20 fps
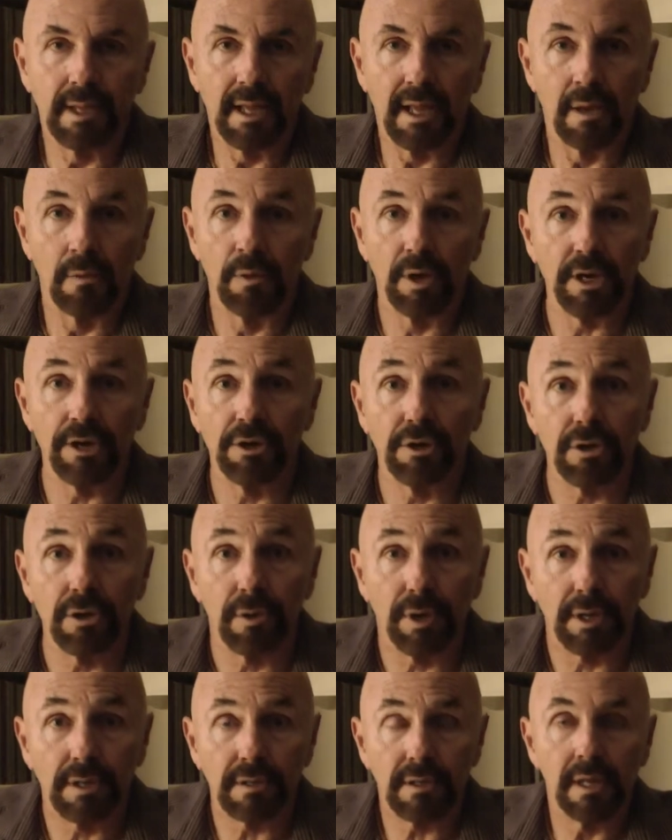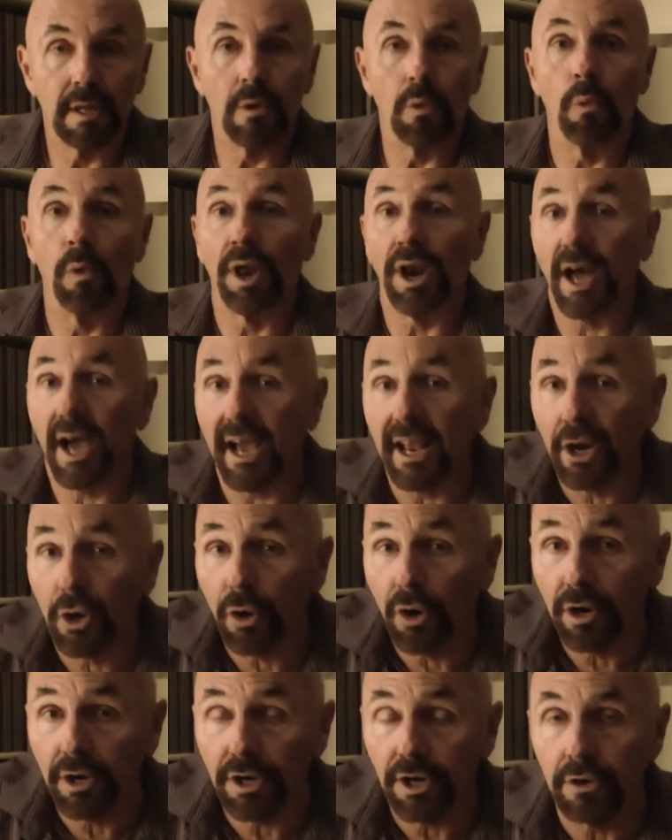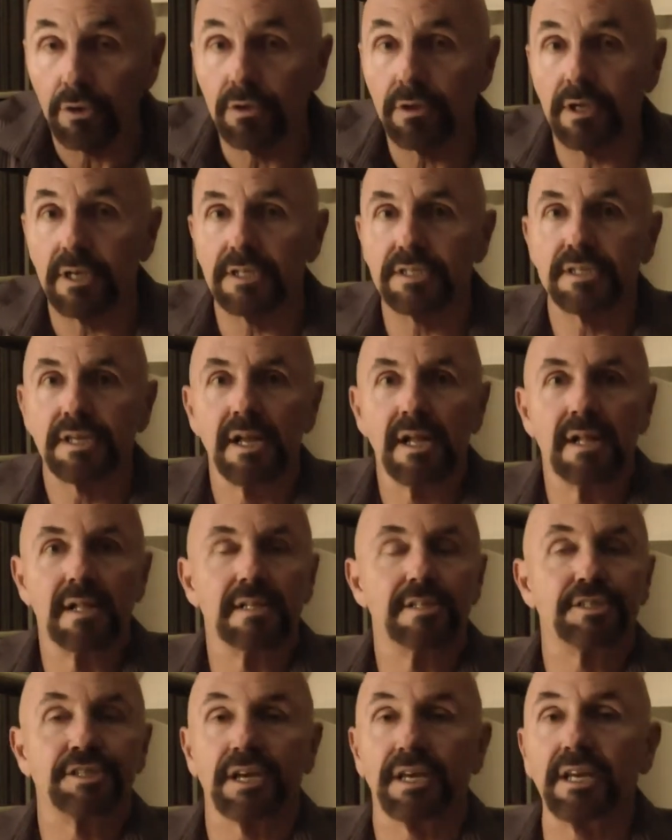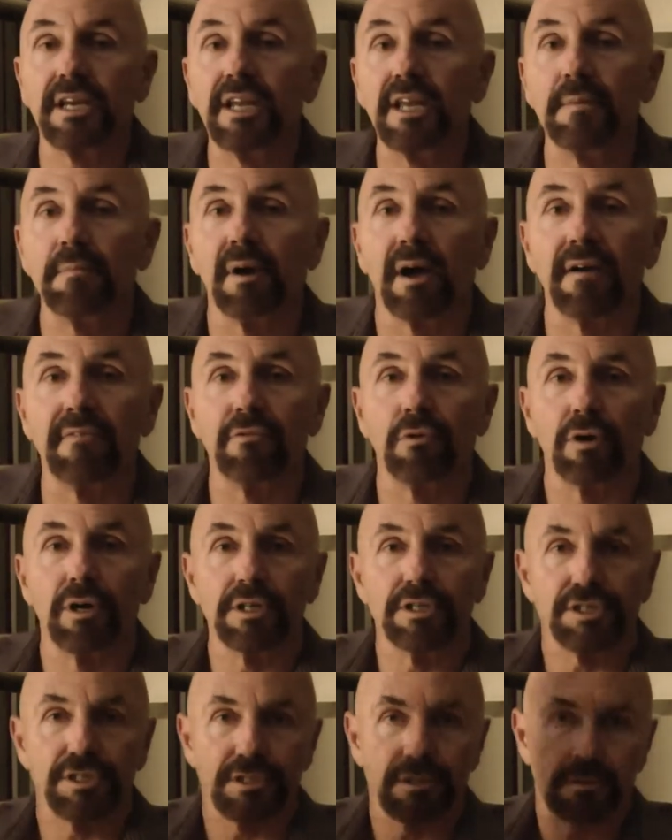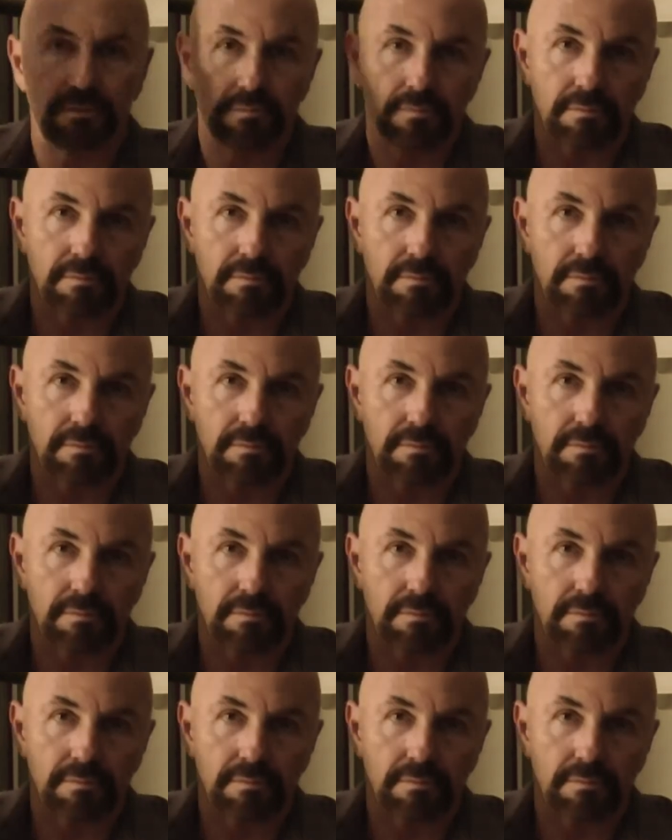And when you do it, when I learned to do this, suddenly my voice